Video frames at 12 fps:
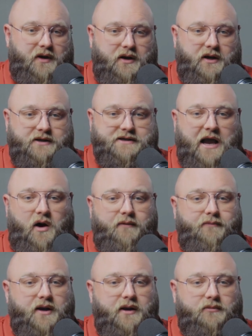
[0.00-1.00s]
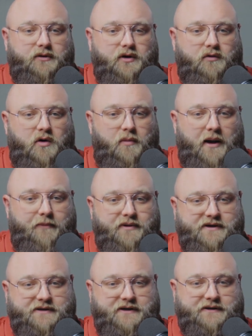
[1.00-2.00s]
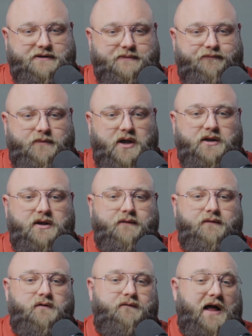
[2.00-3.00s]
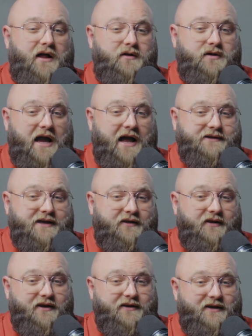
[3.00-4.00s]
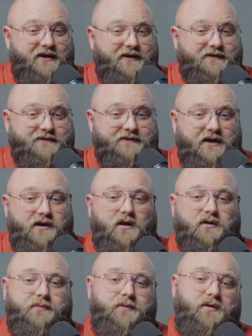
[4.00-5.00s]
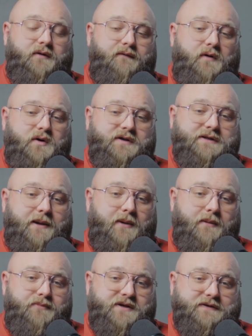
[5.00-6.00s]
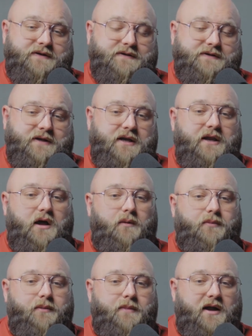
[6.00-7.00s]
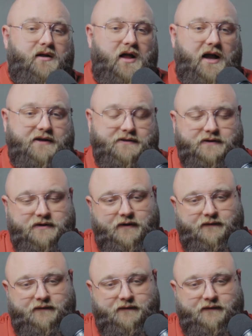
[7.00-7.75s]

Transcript: It's how I've been able to grow my business and give you valued content like this and ultimately focus on my business and helping my clients achieve